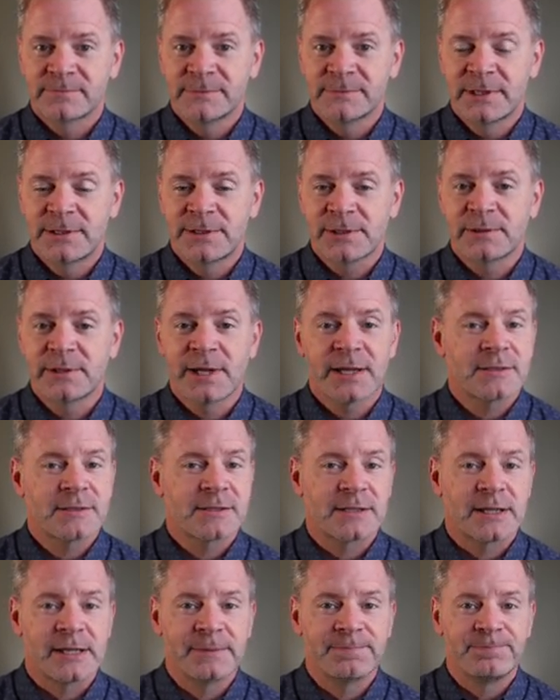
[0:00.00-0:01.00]
Until next
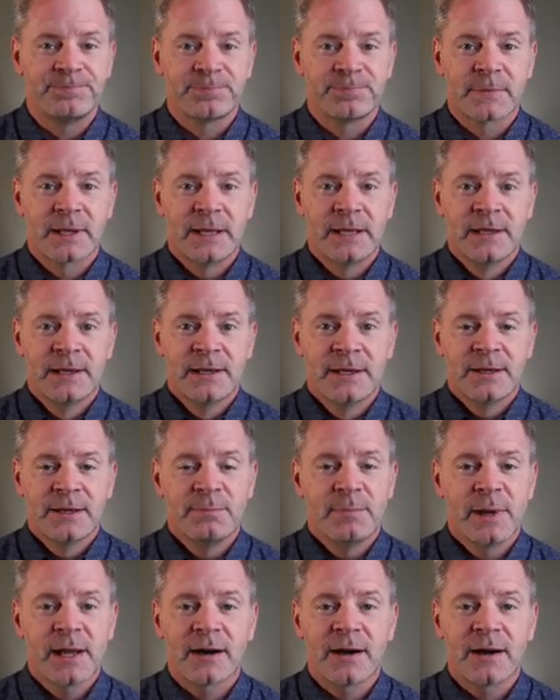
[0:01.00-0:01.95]
time, may